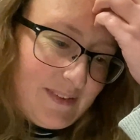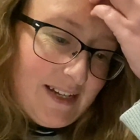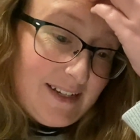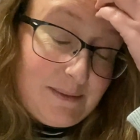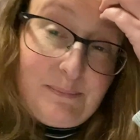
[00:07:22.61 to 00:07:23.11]
I
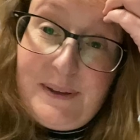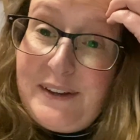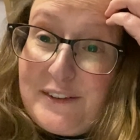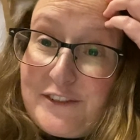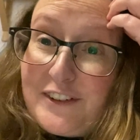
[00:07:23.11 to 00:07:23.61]
had a
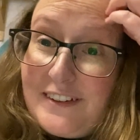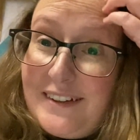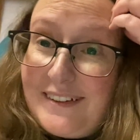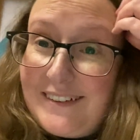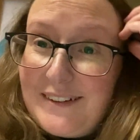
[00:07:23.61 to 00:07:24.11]
bit
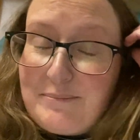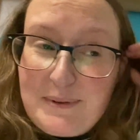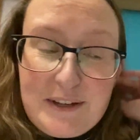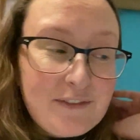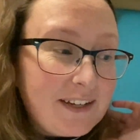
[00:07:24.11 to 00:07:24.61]

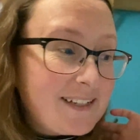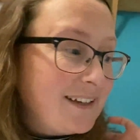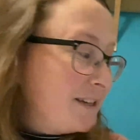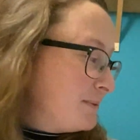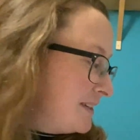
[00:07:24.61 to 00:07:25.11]
of
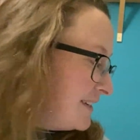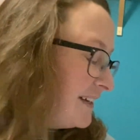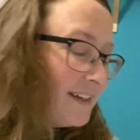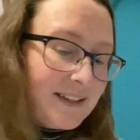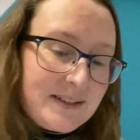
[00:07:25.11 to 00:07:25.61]
excitement.
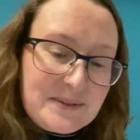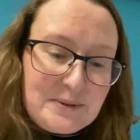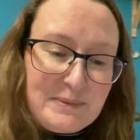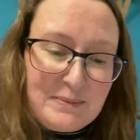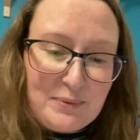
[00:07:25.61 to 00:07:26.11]
So
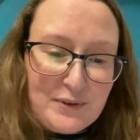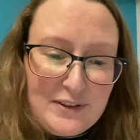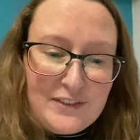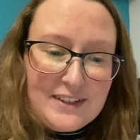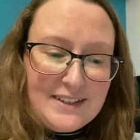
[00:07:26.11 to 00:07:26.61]
my
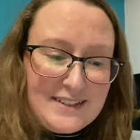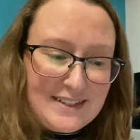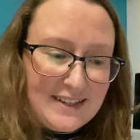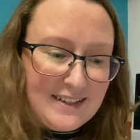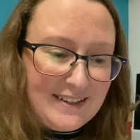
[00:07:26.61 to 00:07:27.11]

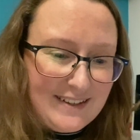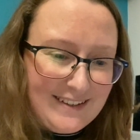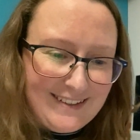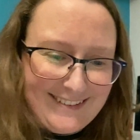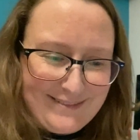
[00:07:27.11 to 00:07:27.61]
previous
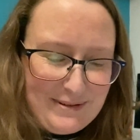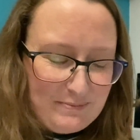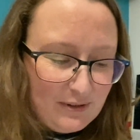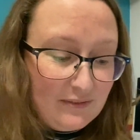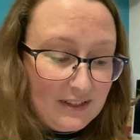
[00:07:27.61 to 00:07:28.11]

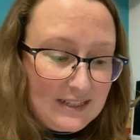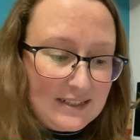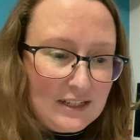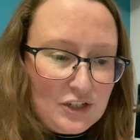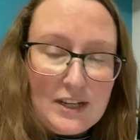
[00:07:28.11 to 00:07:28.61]

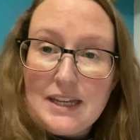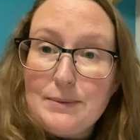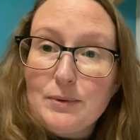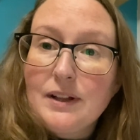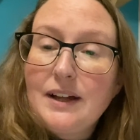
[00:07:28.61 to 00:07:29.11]
extension
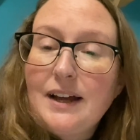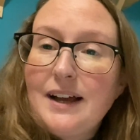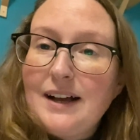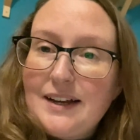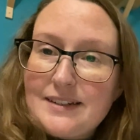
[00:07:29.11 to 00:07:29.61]
cable
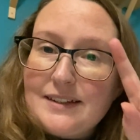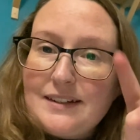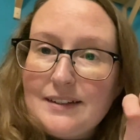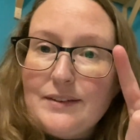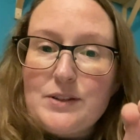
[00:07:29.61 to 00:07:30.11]
had a
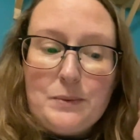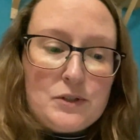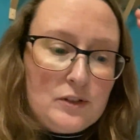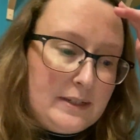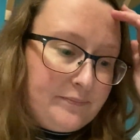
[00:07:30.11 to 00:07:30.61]
little
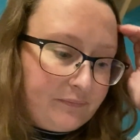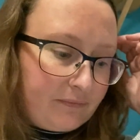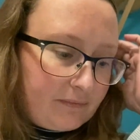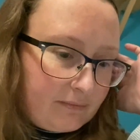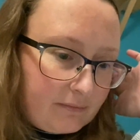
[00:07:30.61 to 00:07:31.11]
switch on it,
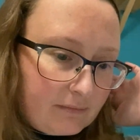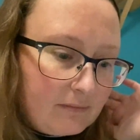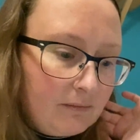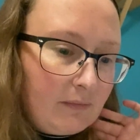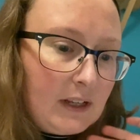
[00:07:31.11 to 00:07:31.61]

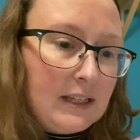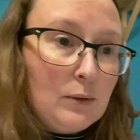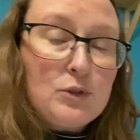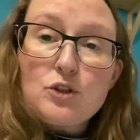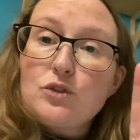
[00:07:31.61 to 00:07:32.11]
and I
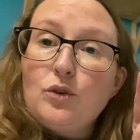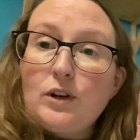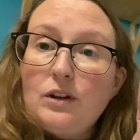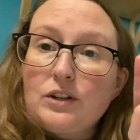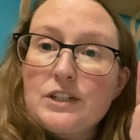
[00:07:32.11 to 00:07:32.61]
was just going
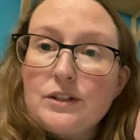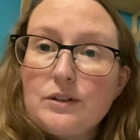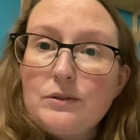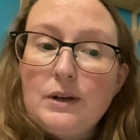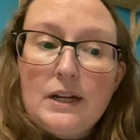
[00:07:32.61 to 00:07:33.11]
along
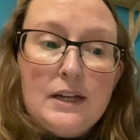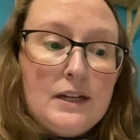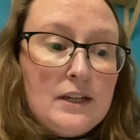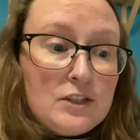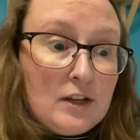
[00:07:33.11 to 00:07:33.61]
to
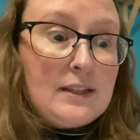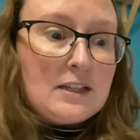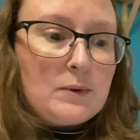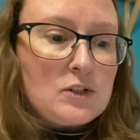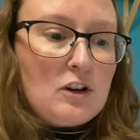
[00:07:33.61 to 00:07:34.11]
turn that
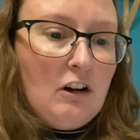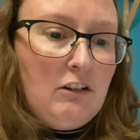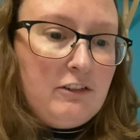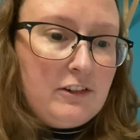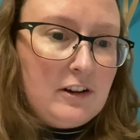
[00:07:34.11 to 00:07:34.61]
switch
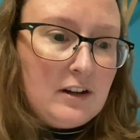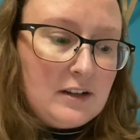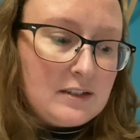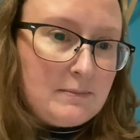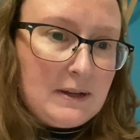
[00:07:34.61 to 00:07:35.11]
off
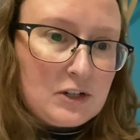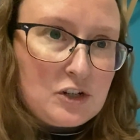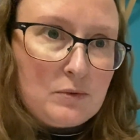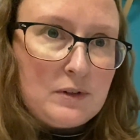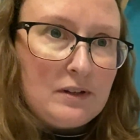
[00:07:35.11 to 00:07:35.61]
to make
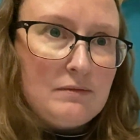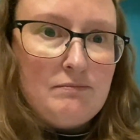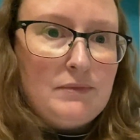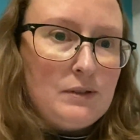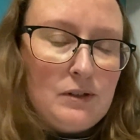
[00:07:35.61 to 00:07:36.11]
sure
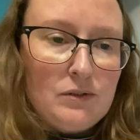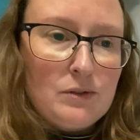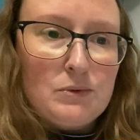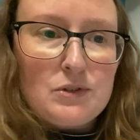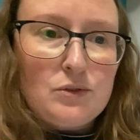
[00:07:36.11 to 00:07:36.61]
that, you know,
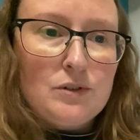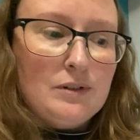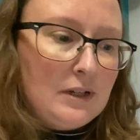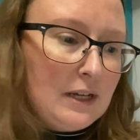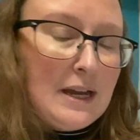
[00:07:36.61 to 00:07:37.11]
there was
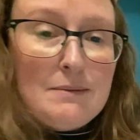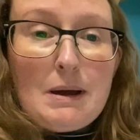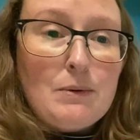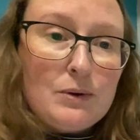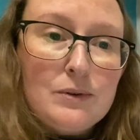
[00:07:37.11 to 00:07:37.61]
no
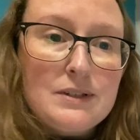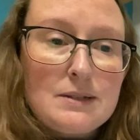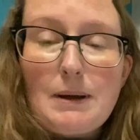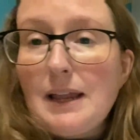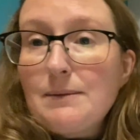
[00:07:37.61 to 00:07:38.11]
power going
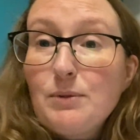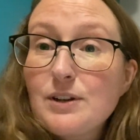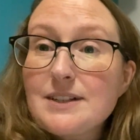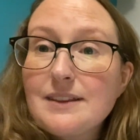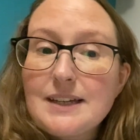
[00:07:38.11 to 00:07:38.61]
to my light
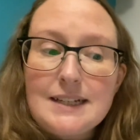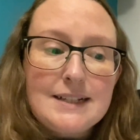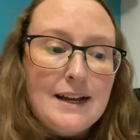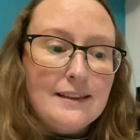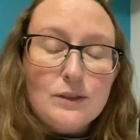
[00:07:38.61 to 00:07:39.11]
box and things,
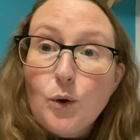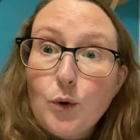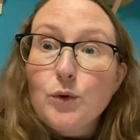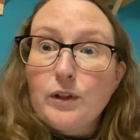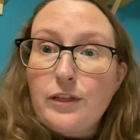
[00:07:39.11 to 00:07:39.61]
and the
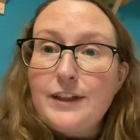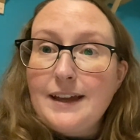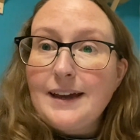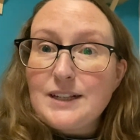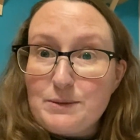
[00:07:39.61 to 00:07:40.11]
whole
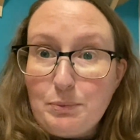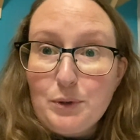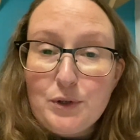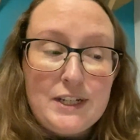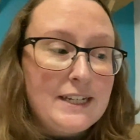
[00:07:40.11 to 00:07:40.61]
thing
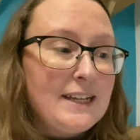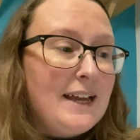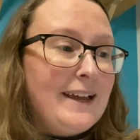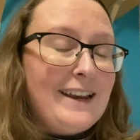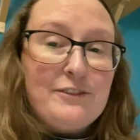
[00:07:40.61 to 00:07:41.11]
exploded,
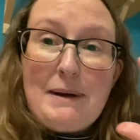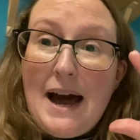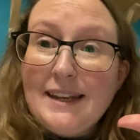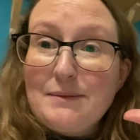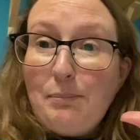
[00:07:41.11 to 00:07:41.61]
left my
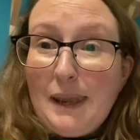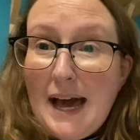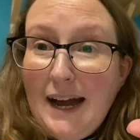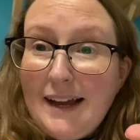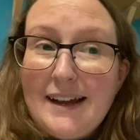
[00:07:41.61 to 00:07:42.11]
hand
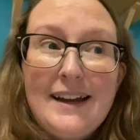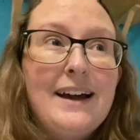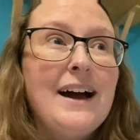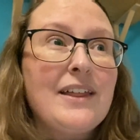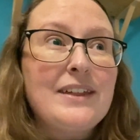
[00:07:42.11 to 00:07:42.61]
black.
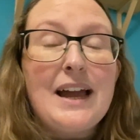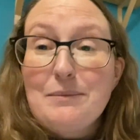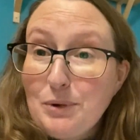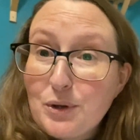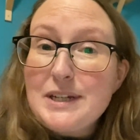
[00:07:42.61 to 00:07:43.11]
I think
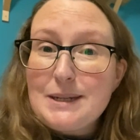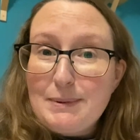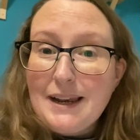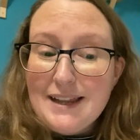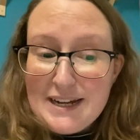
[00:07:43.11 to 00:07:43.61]
I'm lucky to
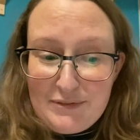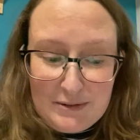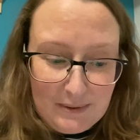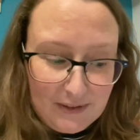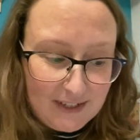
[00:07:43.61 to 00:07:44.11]
be alive,
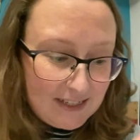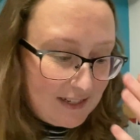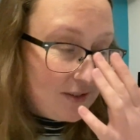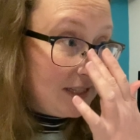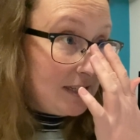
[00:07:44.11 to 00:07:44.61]
to be honest.
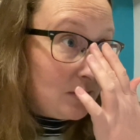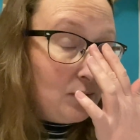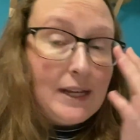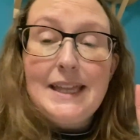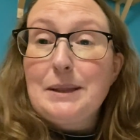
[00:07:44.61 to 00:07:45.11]
So that's
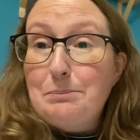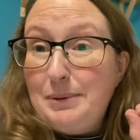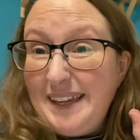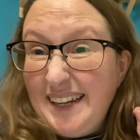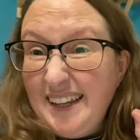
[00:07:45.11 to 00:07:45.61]
going in the
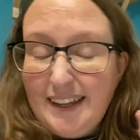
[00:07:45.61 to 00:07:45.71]
bin.